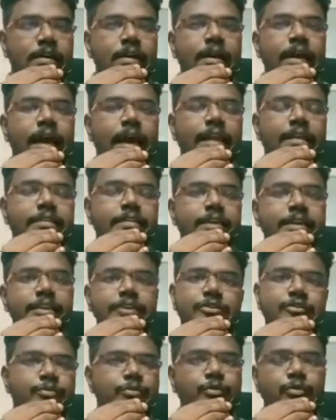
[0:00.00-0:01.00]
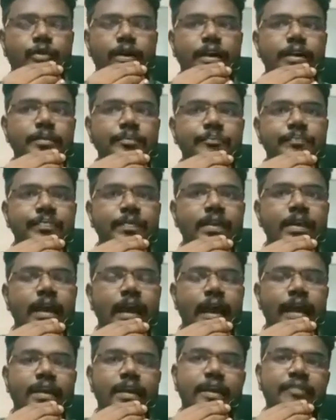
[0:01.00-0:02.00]
and then you move on.
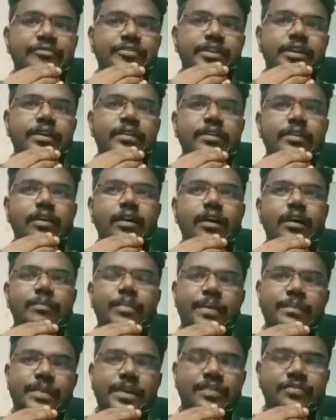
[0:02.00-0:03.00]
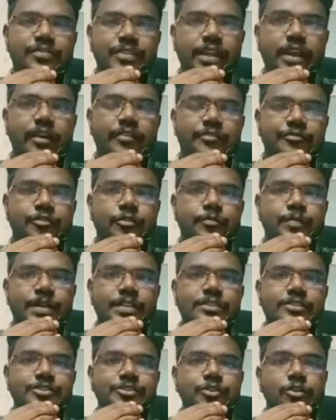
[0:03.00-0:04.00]
And after maybe 3 or 4
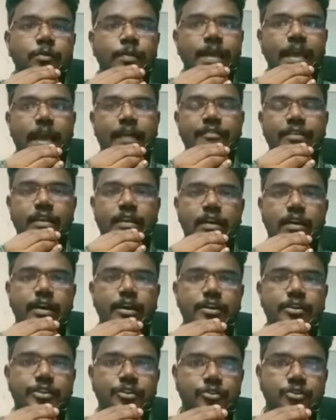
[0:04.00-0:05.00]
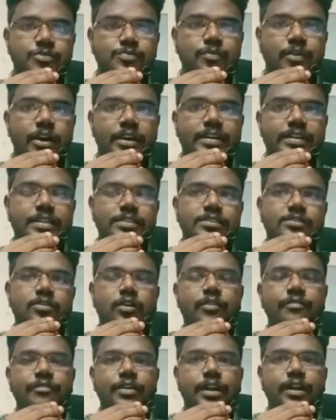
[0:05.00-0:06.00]
months, you will be having a huge mock test
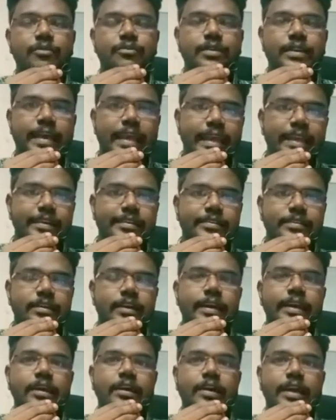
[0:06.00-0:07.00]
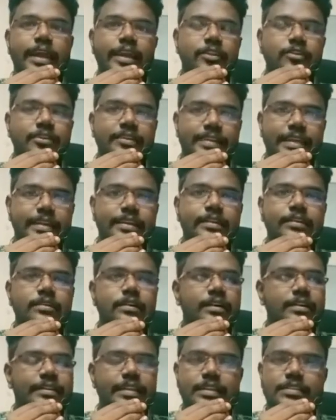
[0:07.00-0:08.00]
of around 8 or
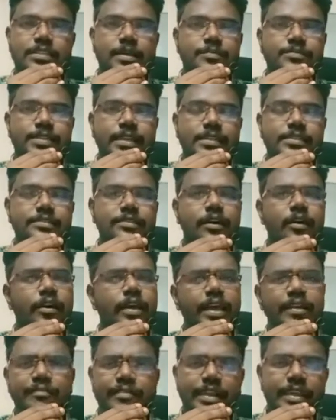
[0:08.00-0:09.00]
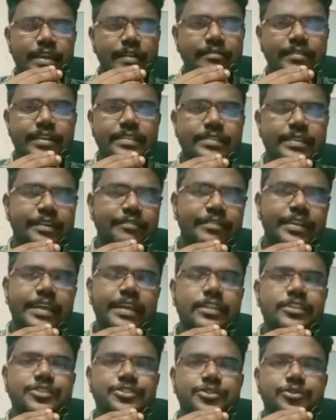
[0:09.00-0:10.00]
10 subjects. Every
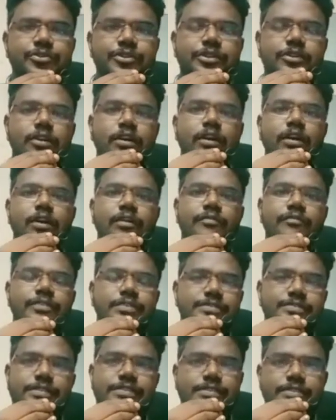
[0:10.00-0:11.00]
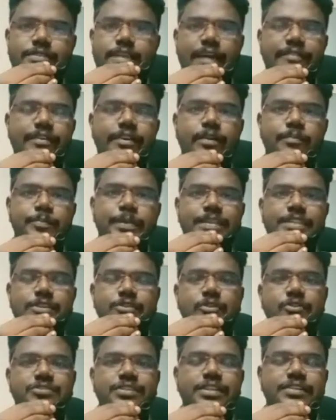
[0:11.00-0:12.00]
institute which is having a PG
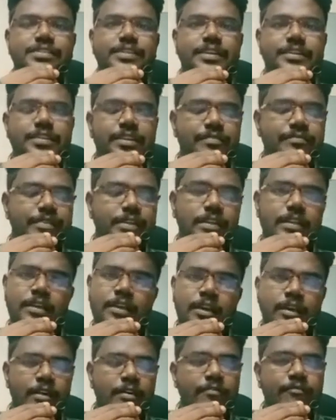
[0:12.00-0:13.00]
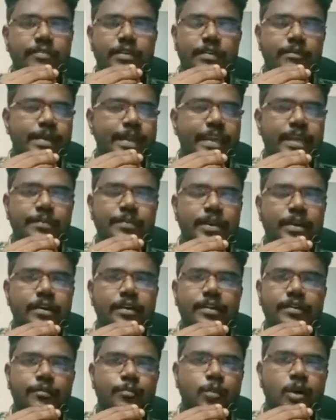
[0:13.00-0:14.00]
coaching center will be keeping
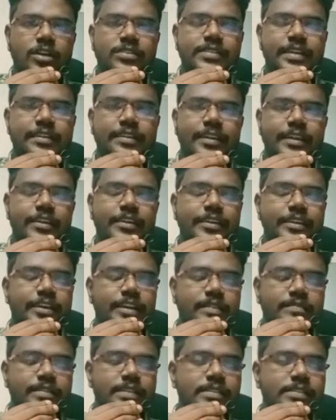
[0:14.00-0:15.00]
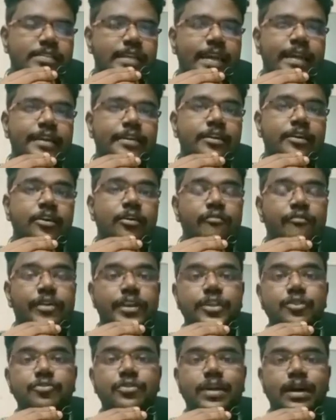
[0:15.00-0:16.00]
mocks at regular intervals, and
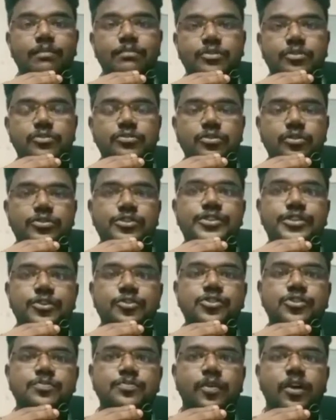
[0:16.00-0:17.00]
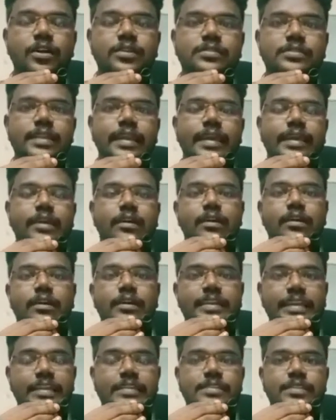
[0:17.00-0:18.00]
when you come to those huge mocks like
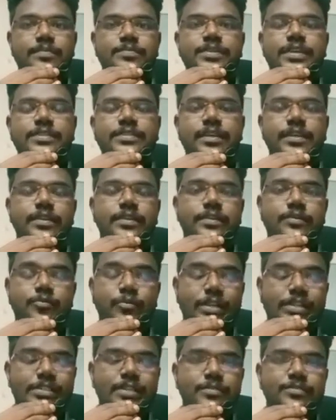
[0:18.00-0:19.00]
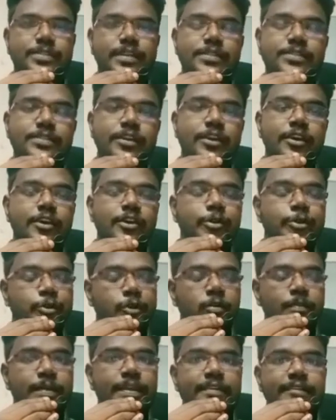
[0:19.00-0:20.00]
10 subjects and 12 subjects,
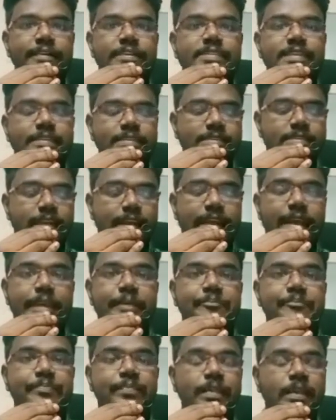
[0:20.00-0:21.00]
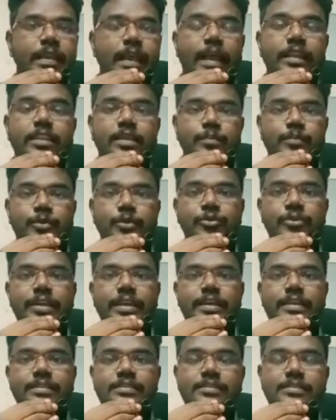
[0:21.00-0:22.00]
you will be revising this again. And the
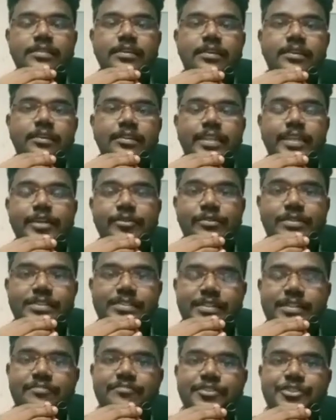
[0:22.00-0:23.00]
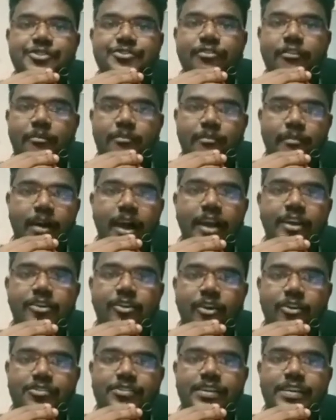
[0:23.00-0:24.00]
beauty is, the question which you have marked
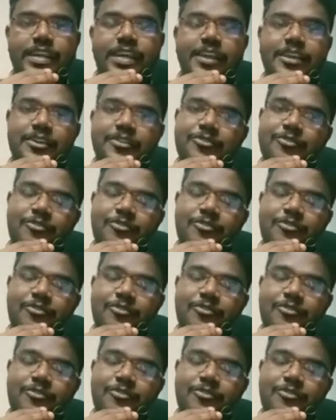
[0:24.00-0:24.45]
already, you